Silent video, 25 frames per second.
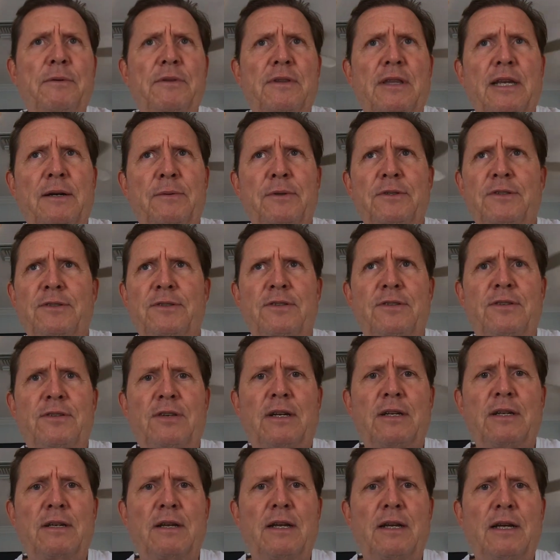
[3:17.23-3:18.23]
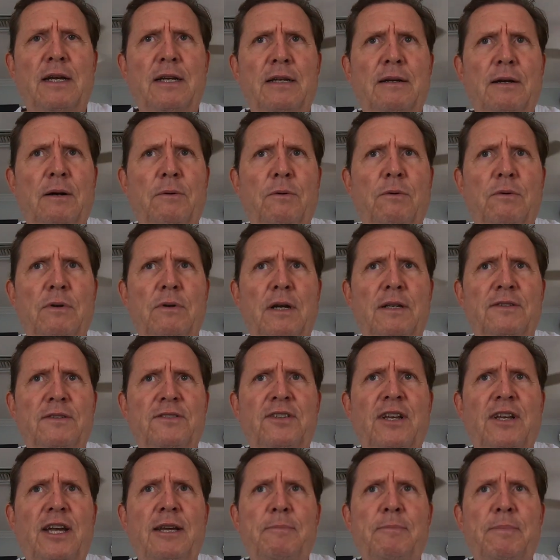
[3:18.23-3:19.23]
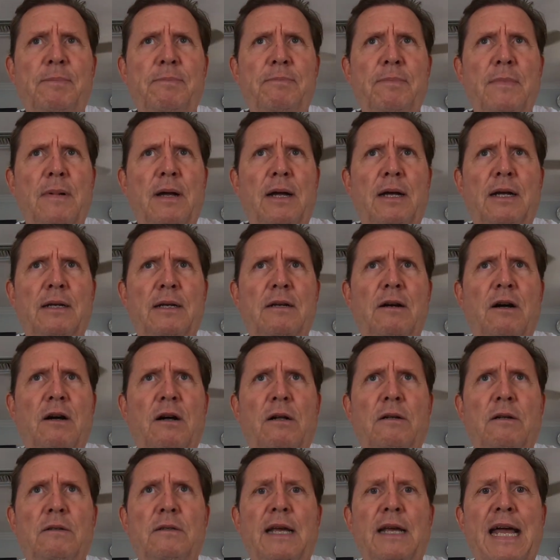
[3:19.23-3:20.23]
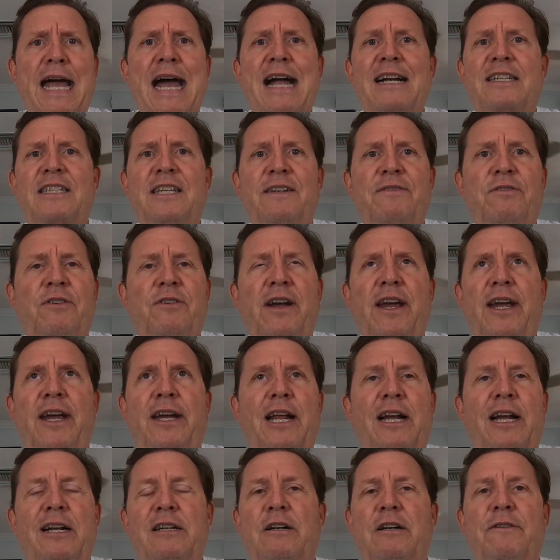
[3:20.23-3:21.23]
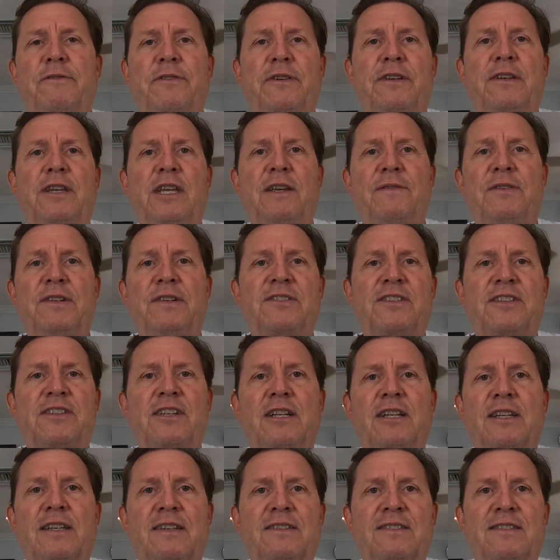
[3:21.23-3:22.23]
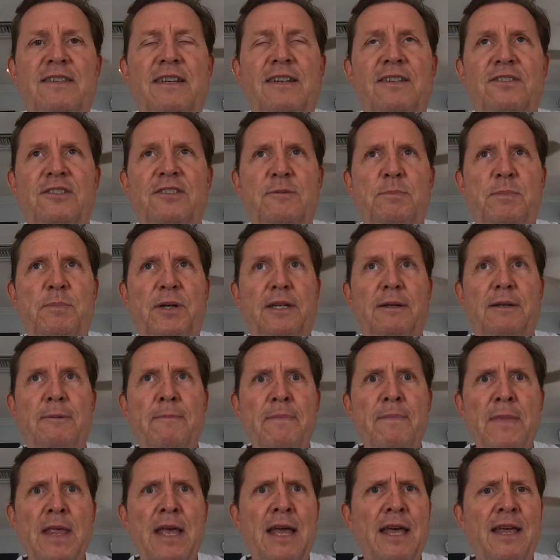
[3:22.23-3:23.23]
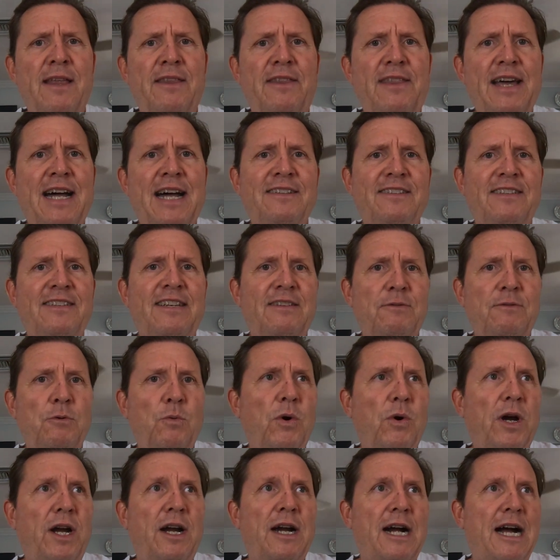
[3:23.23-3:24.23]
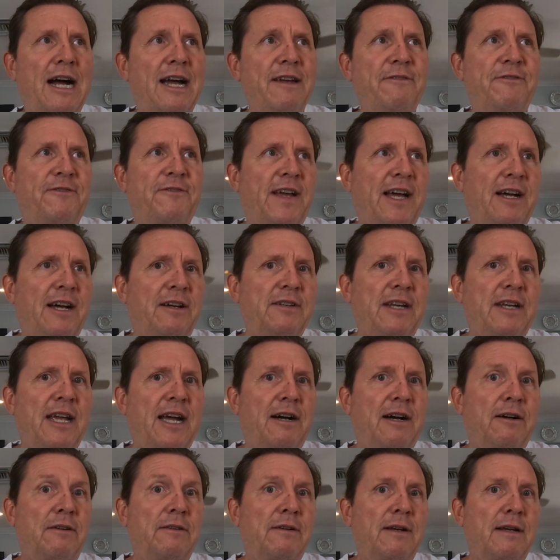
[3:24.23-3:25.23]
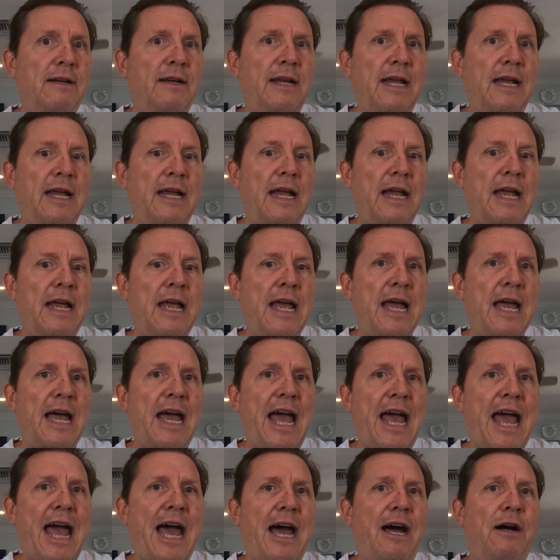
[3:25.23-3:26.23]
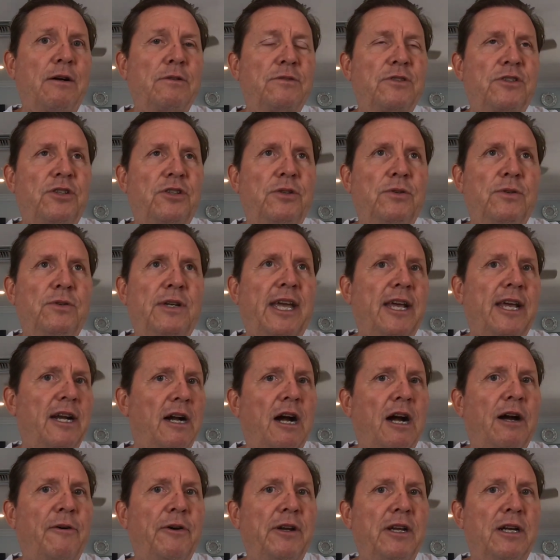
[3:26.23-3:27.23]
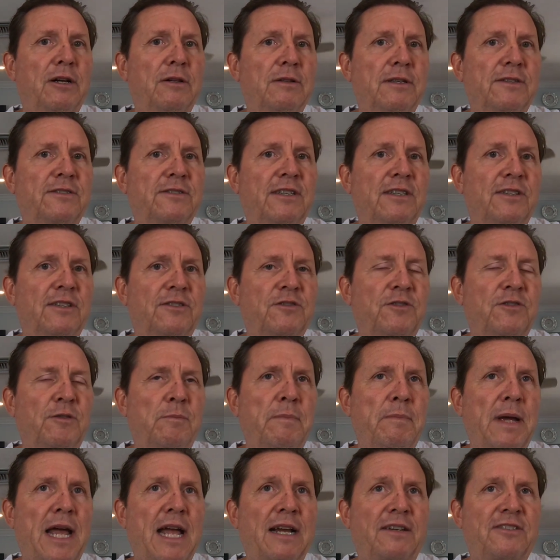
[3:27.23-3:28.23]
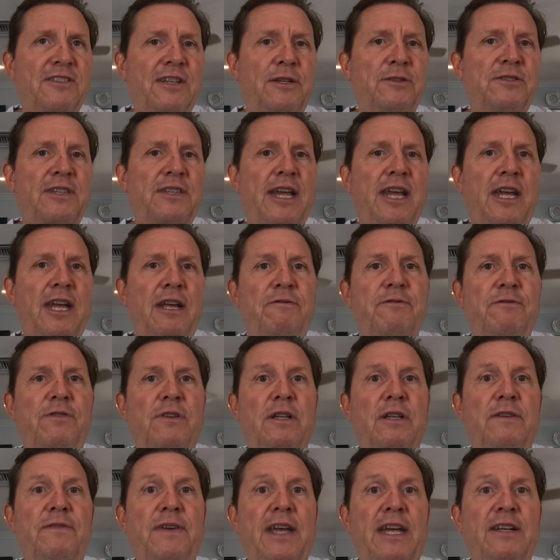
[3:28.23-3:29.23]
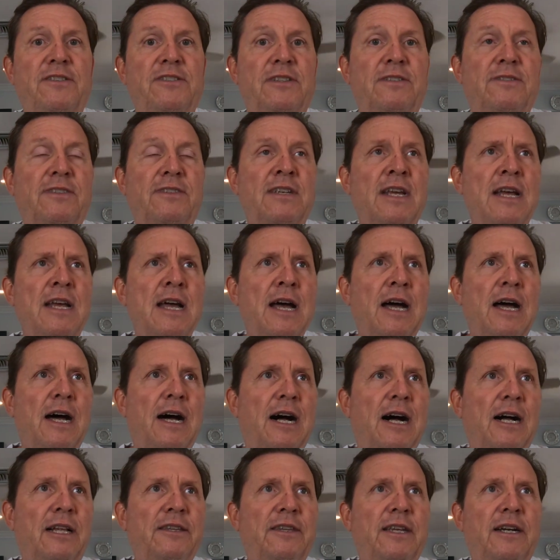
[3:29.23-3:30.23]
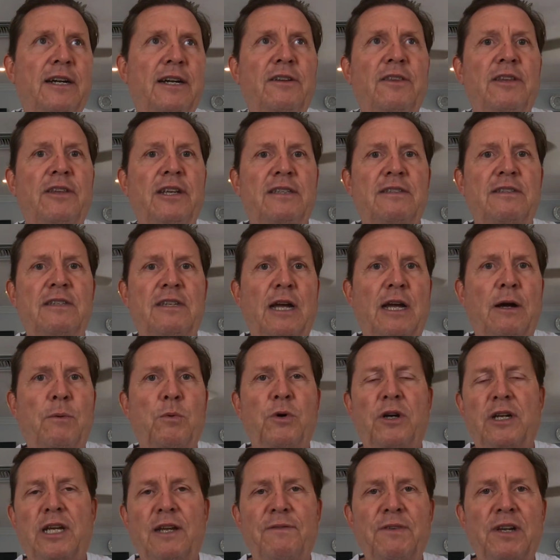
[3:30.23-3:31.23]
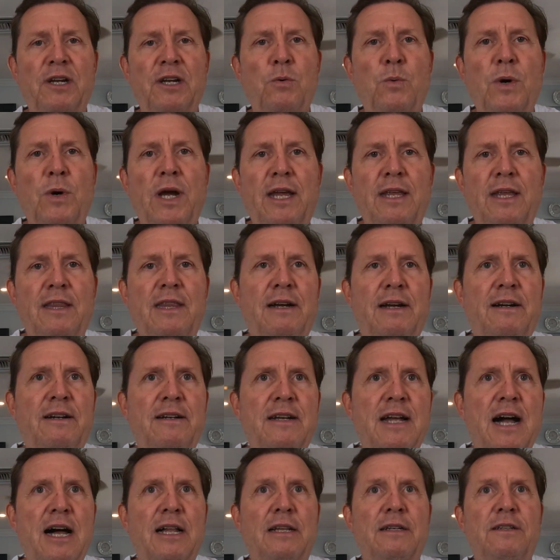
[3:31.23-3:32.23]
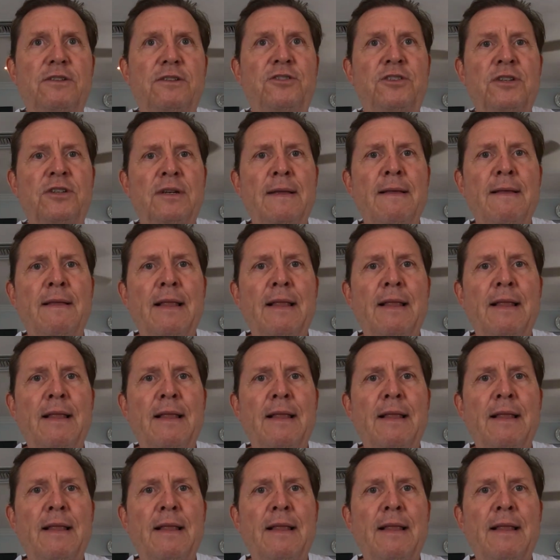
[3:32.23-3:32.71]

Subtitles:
There was a site called Active Rain. I don't know if it even still exists, but that's where I found out how to get REO listings from banks. There's a handful of agents on there that were giving away their knowledge,